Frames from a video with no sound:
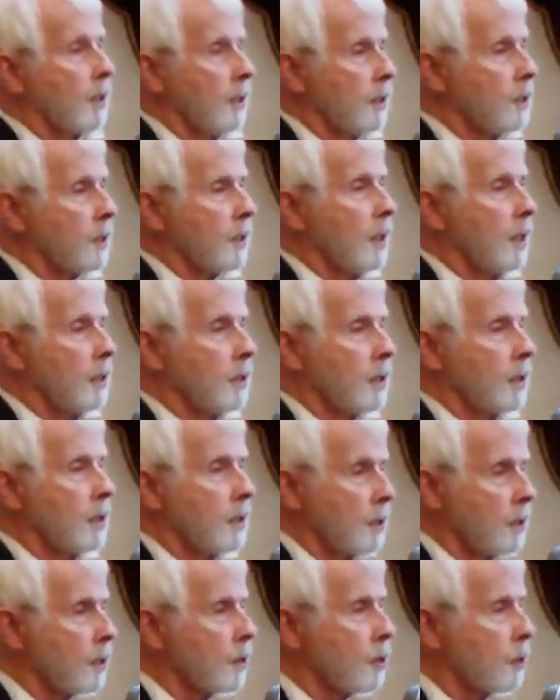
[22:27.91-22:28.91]
insights
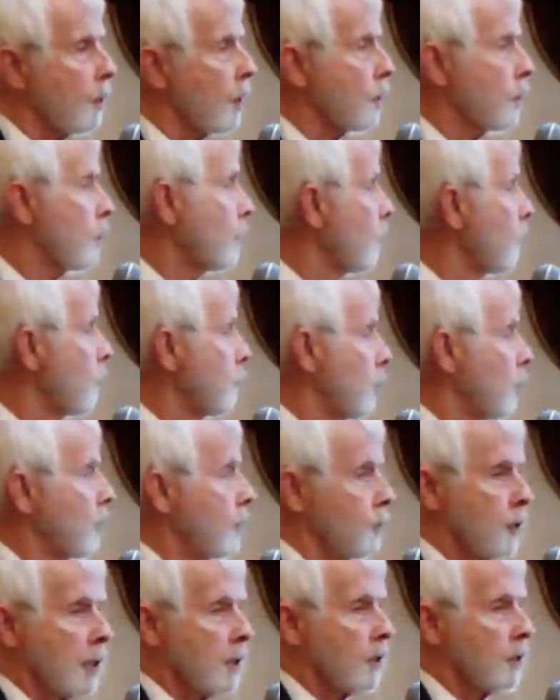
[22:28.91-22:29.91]
into the structure of the book
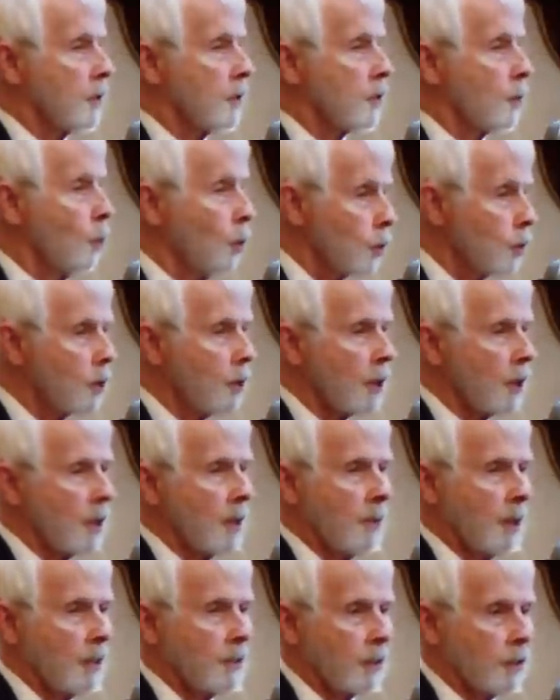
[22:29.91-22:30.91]
of Genesis. We'll talk
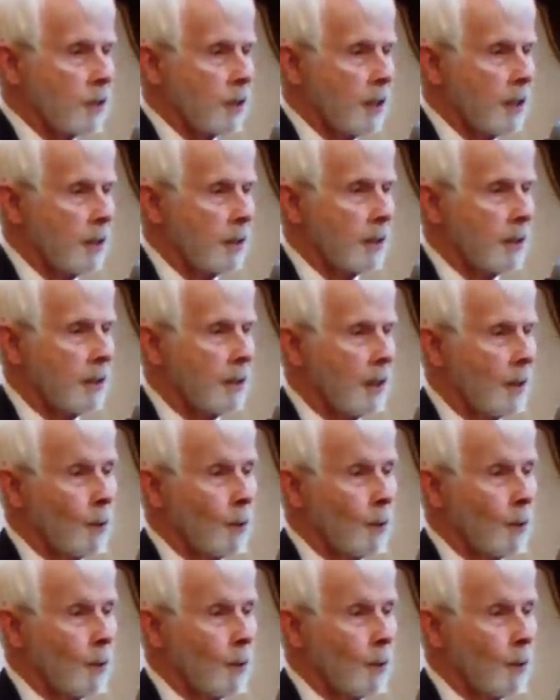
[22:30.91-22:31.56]
about those later.